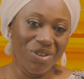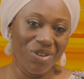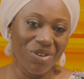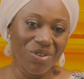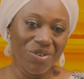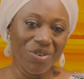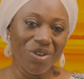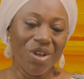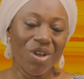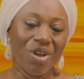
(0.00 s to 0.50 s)
on
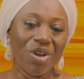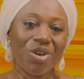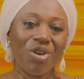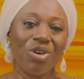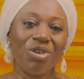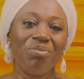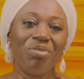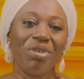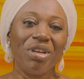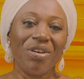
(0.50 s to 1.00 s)
you.
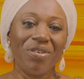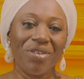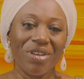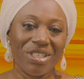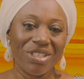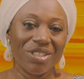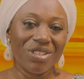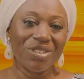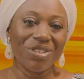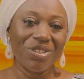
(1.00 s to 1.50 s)
God be
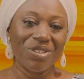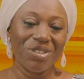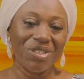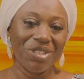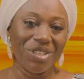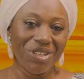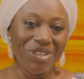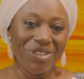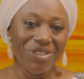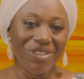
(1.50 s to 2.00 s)
gracious
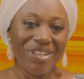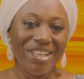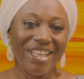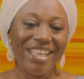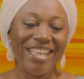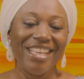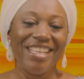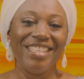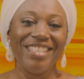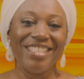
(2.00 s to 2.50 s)
unto you.
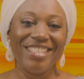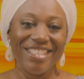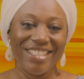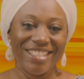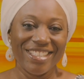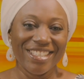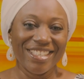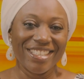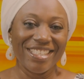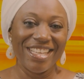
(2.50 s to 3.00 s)
In
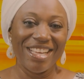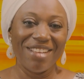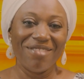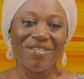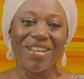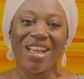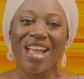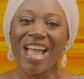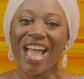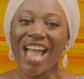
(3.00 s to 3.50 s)
Jesus'
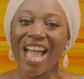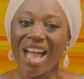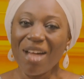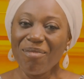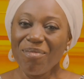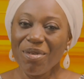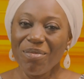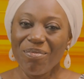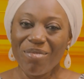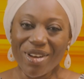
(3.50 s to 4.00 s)
name.
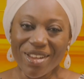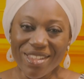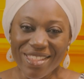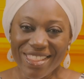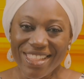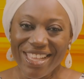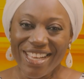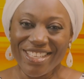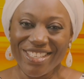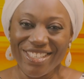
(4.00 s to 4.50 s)
Happy
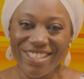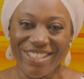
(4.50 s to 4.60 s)
birthday